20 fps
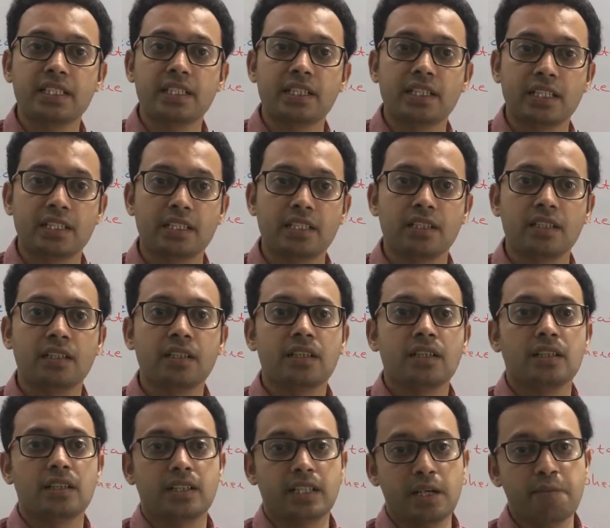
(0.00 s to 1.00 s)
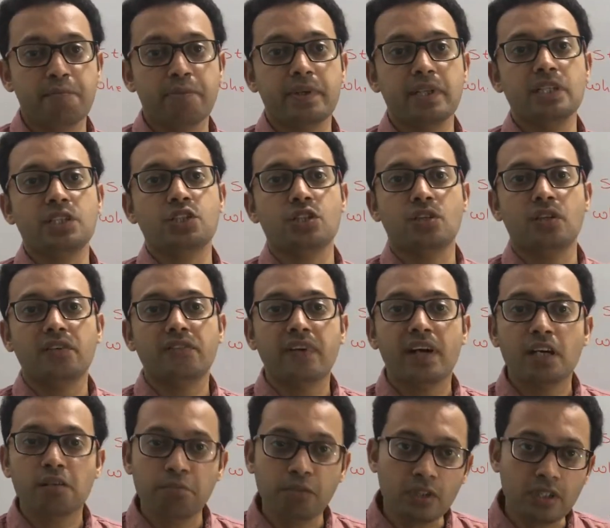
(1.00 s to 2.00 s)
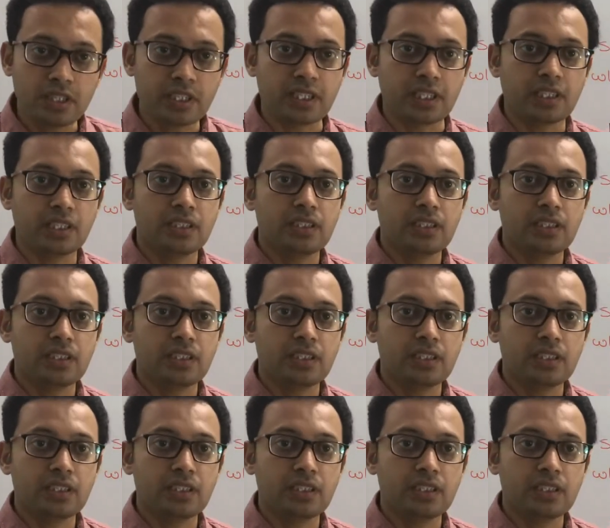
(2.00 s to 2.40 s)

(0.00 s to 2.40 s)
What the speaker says: the temperature of our body.